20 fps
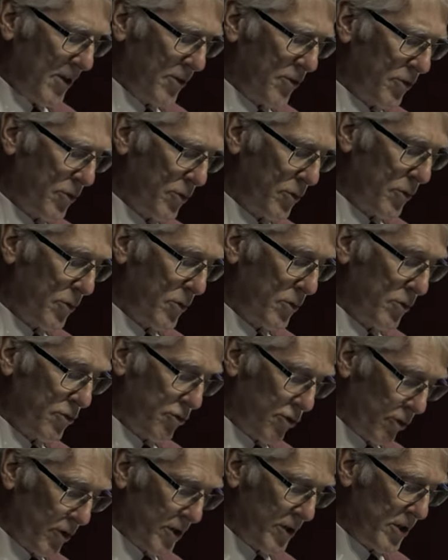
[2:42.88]
to
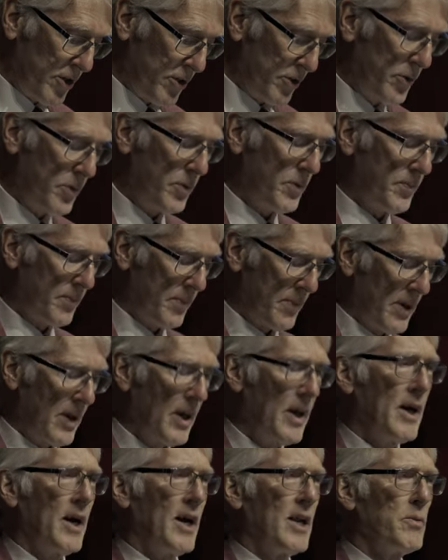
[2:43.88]
join you,
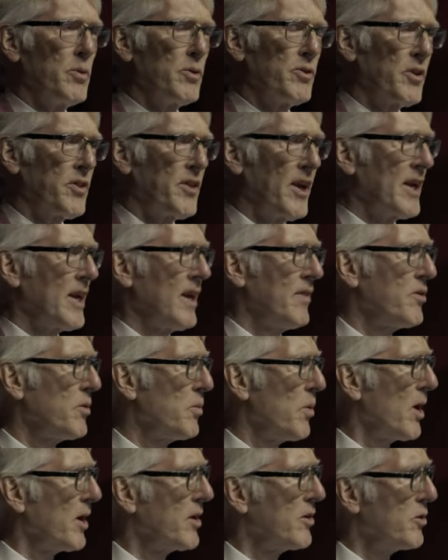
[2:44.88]
and I want to thank
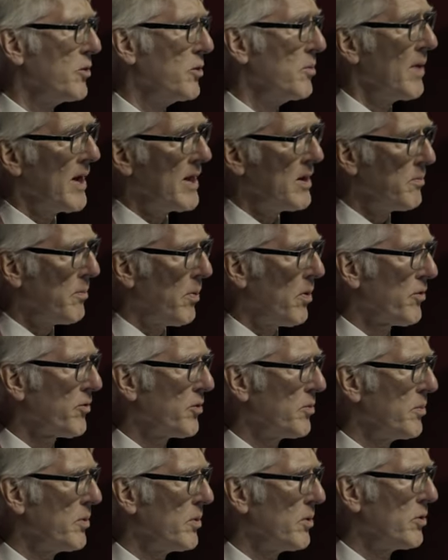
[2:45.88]
everyone who made it
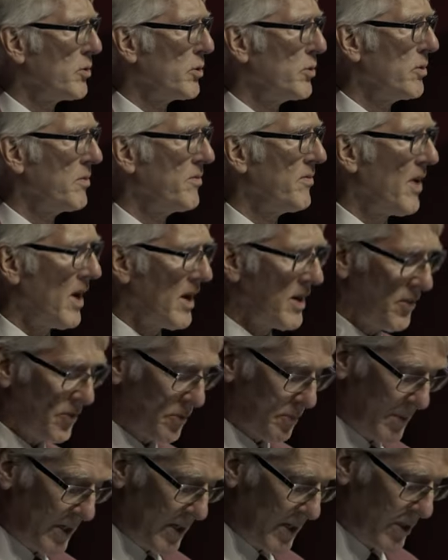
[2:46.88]
possible, who
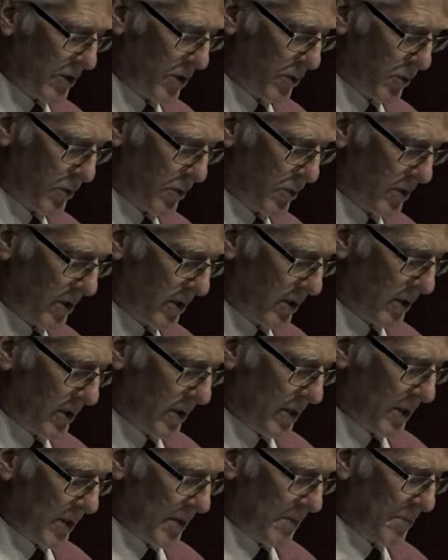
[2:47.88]
advised me, who
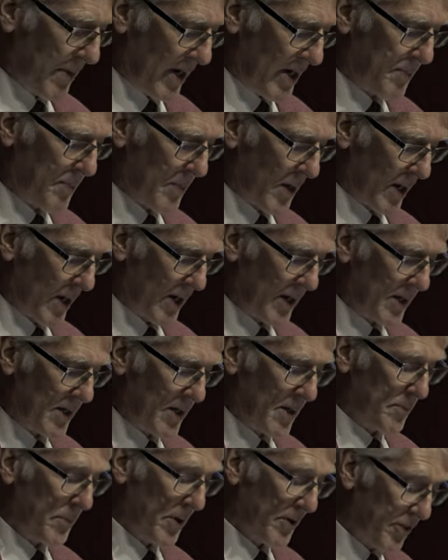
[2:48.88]
made my
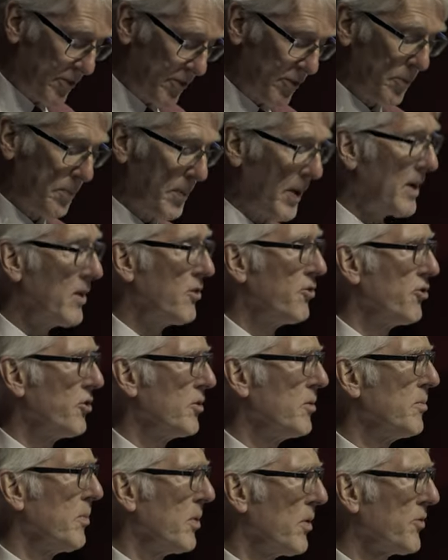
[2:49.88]

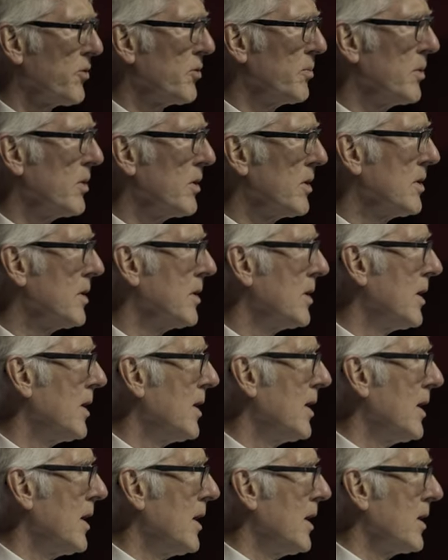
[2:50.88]
participation possible.
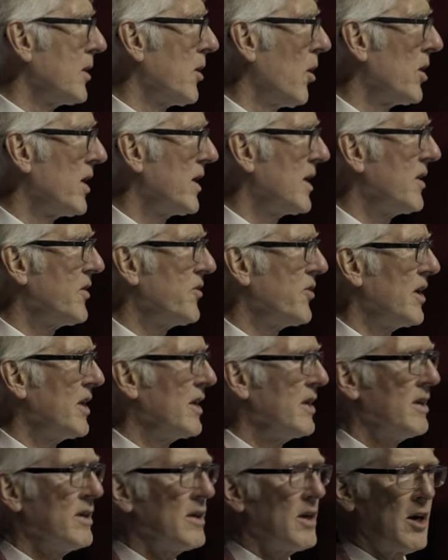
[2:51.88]
Colleagues
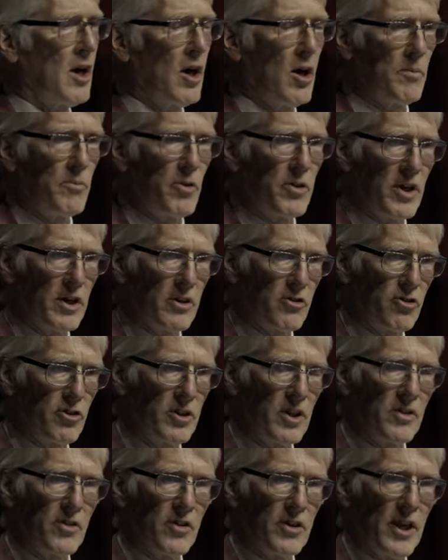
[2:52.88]
in Harm
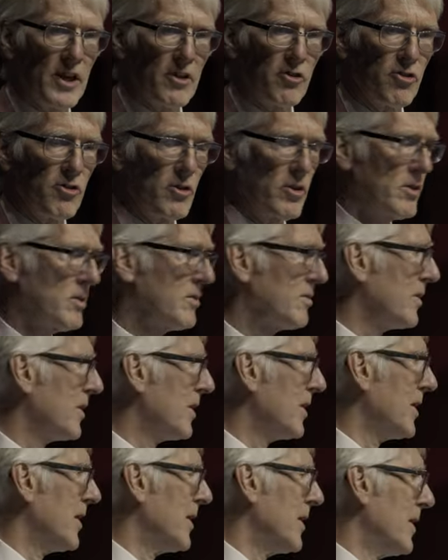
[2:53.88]
Reduction International,
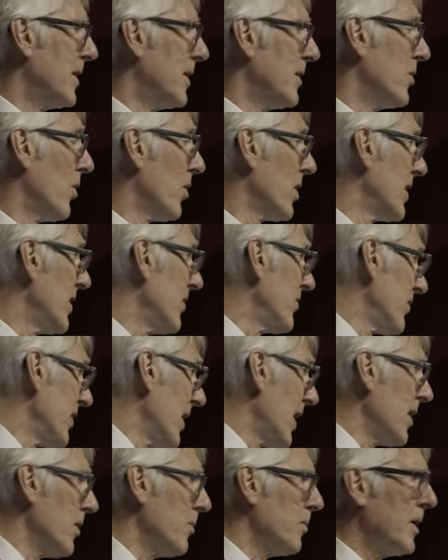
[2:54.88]
not least
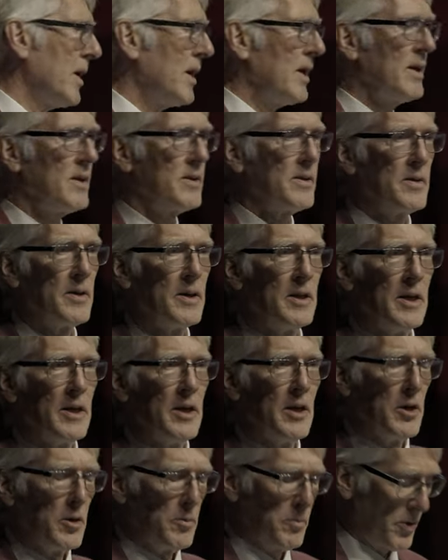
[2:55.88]
Naomi,
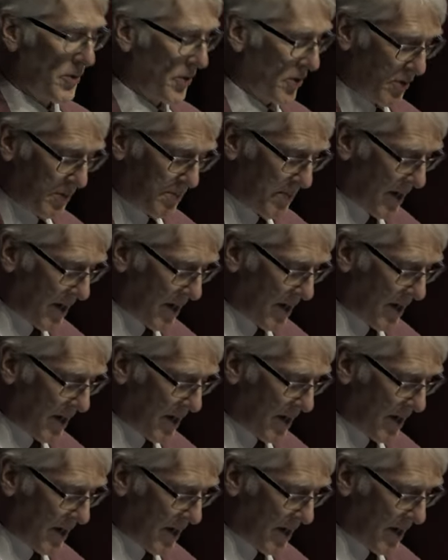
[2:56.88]
but there are